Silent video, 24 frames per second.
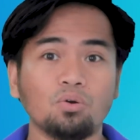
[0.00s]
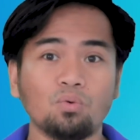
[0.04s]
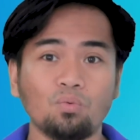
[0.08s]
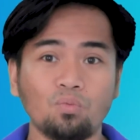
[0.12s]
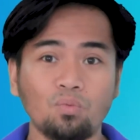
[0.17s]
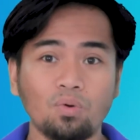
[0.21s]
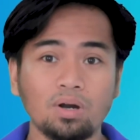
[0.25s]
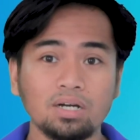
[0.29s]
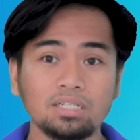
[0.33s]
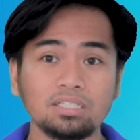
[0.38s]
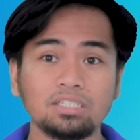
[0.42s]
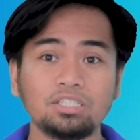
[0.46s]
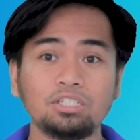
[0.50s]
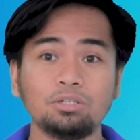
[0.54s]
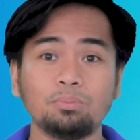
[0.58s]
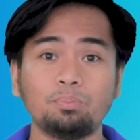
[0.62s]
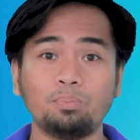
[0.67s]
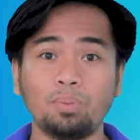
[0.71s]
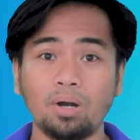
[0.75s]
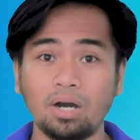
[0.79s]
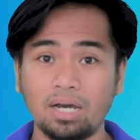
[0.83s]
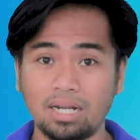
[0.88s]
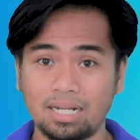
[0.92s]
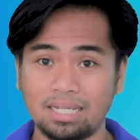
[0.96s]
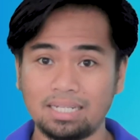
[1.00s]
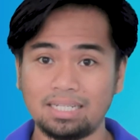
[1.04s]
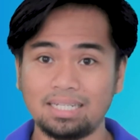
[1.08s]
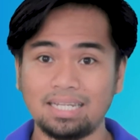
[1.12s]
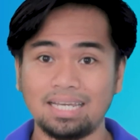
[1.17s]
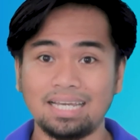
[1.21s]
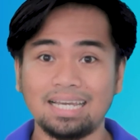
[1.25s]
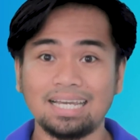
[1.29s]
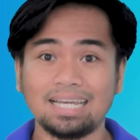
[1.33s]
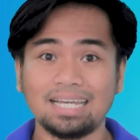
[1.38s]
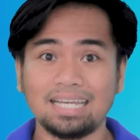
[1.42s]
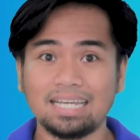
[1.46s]
once you bought it
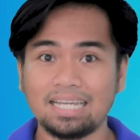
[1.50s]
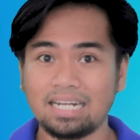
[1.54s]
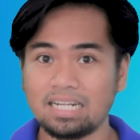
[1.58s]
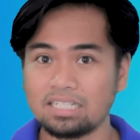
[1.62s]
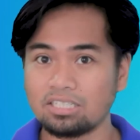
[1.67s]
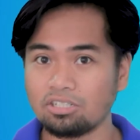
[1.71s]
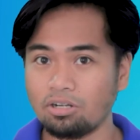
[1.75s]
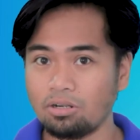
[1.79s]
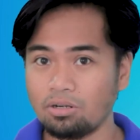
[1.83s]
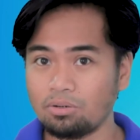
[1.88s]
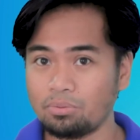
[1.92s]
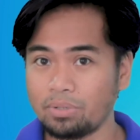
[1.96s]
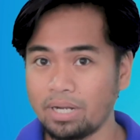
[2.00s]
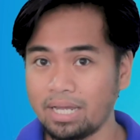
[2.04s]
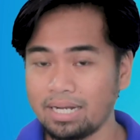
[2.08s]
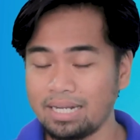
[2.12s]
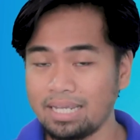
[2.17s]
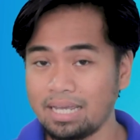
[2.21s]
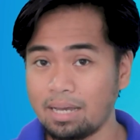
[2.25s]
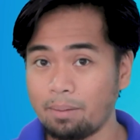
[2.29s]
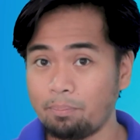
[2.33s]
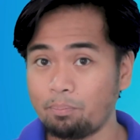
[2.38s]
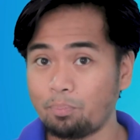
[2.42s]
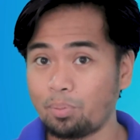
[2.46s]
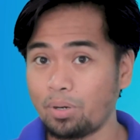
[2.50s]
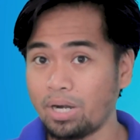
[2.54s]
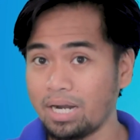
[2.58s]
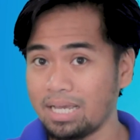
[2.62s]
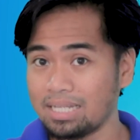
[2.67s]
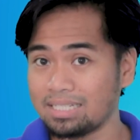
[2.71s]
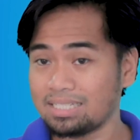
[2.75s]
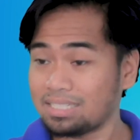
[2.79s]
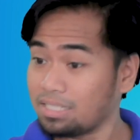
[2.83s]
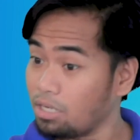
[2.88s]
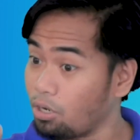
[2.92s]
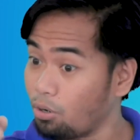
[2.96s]
is already
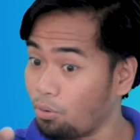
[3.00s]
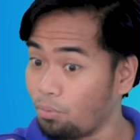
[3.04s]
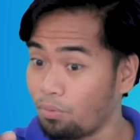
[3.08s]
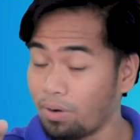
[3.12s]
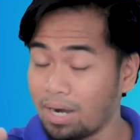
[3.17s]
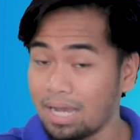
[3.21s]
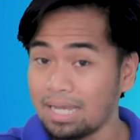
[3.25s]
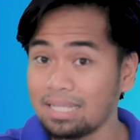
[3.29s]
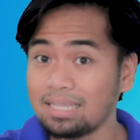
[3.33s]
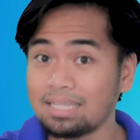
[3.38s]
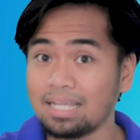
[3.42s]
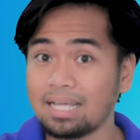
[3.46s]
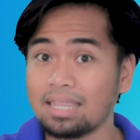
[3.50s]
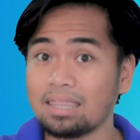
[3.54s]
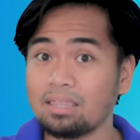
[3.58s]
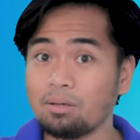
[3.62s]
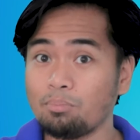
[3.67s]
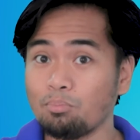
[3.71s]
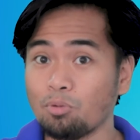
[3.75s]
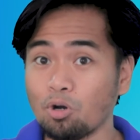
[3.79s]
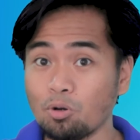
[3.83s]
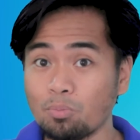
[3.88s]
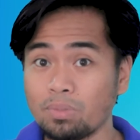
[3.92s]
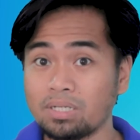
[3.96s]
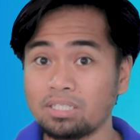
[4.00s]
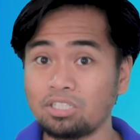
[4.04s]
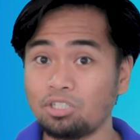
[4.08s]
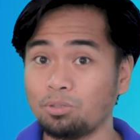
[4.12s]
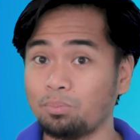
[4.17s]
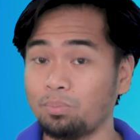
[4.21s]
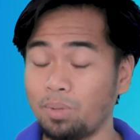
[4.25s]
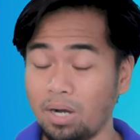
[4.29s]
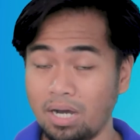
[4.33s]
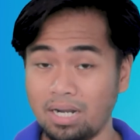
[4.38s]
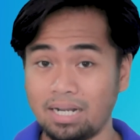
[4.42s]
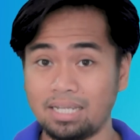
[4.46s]
appraised right at the moment you
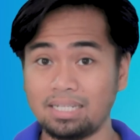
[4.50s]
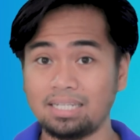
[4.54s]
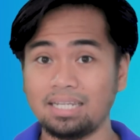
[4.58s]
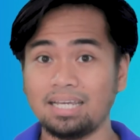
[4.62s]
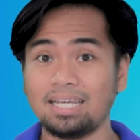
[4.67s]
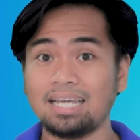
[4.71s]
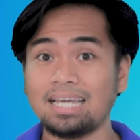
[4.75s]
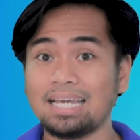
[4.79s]
bought it.